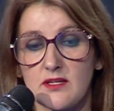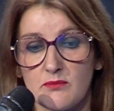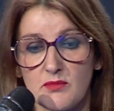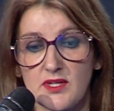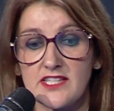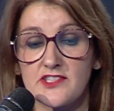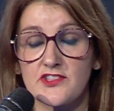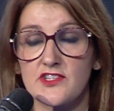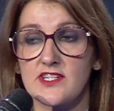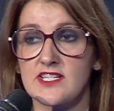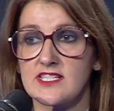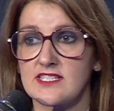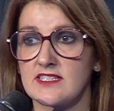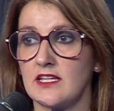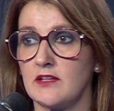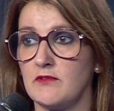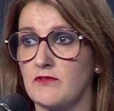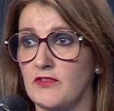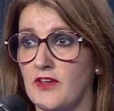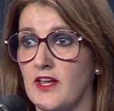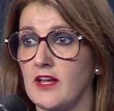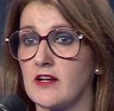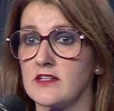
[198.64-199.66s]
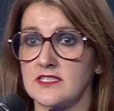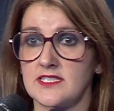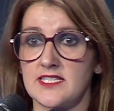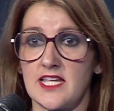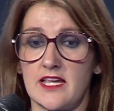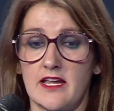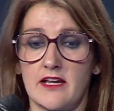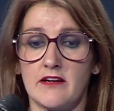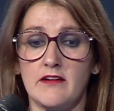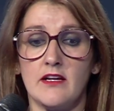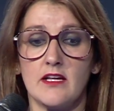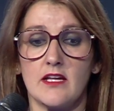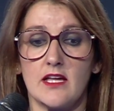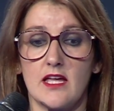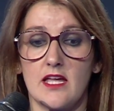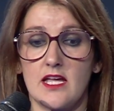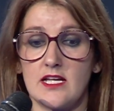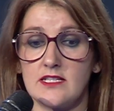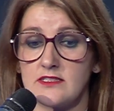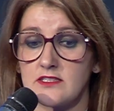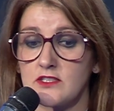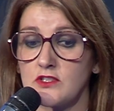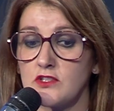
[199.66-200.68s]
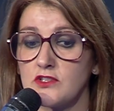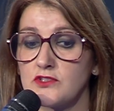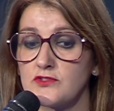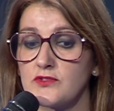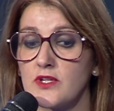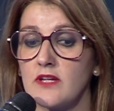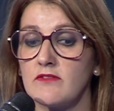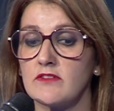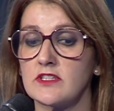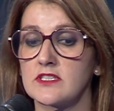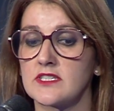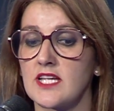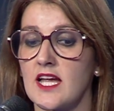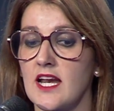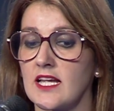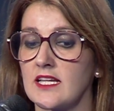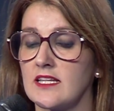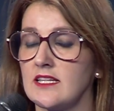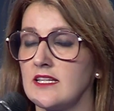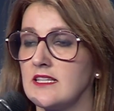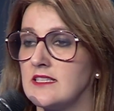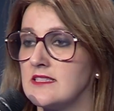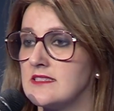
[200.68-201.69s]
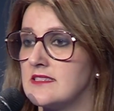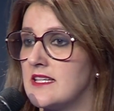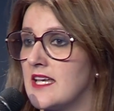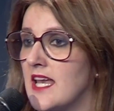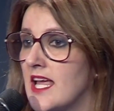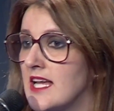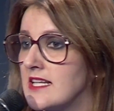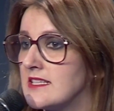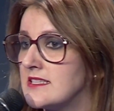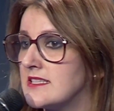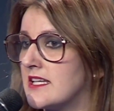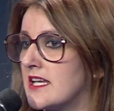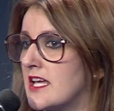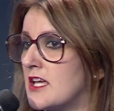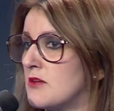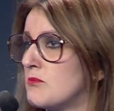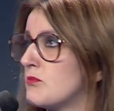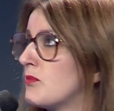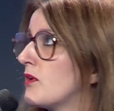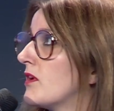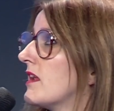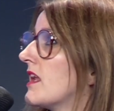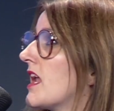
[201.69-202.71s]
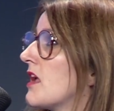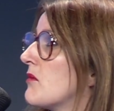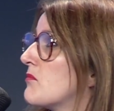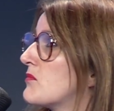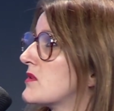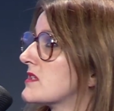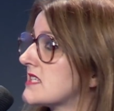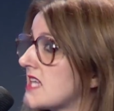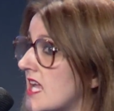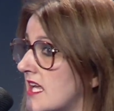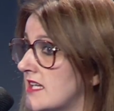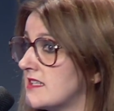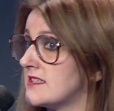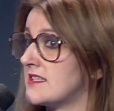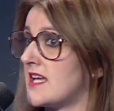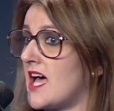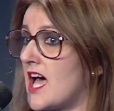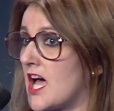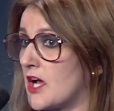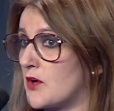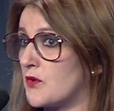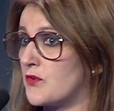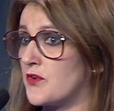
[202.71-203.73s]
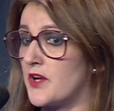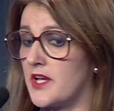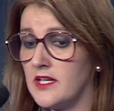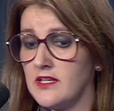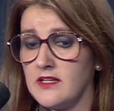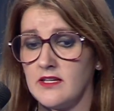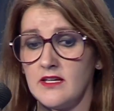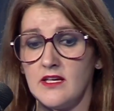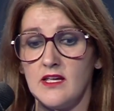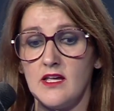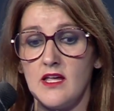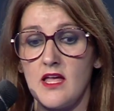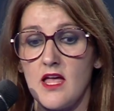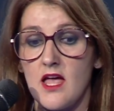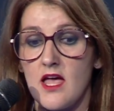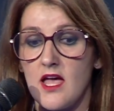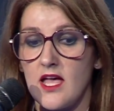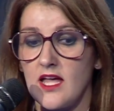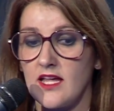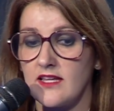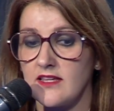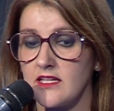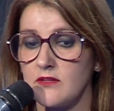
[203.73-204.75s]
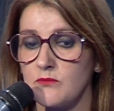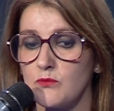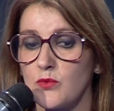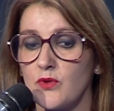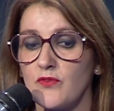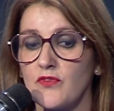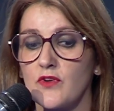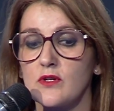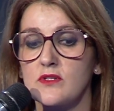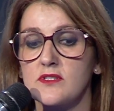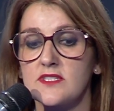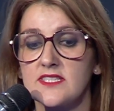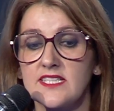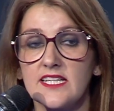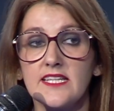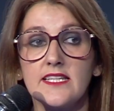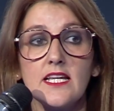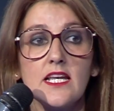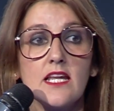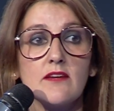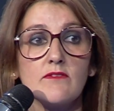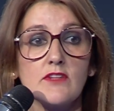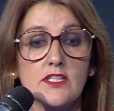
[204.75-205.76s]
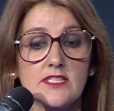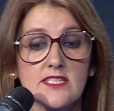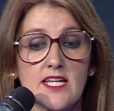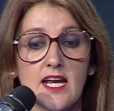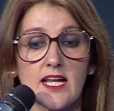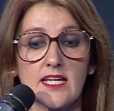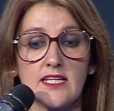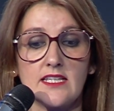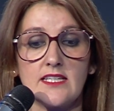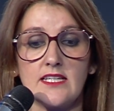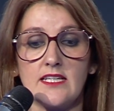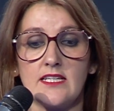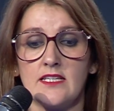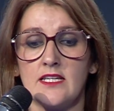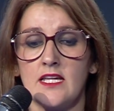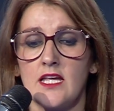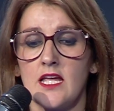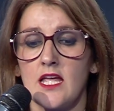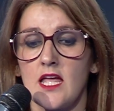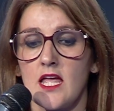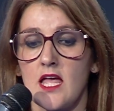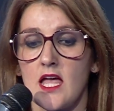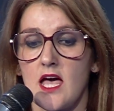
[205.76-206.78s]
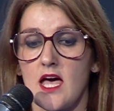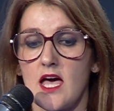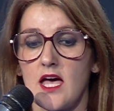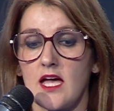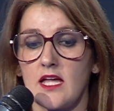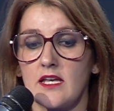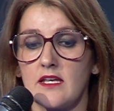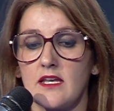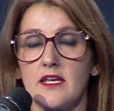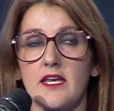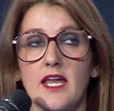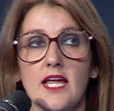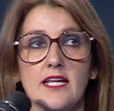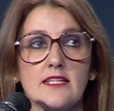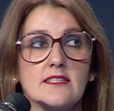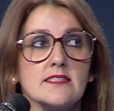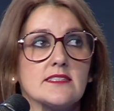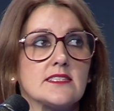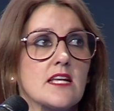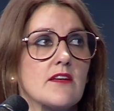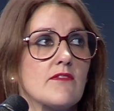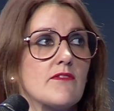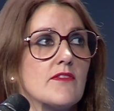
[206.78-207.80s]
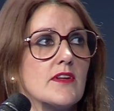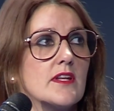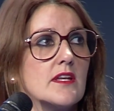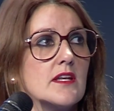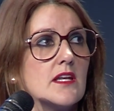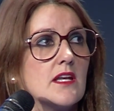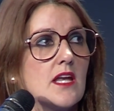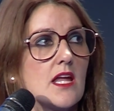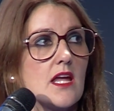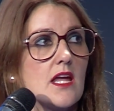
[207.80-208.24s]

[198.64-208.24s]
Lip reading: interesting figures there is country-level targeting is 99.9% accurate, and then we've got city-level targeting at 97%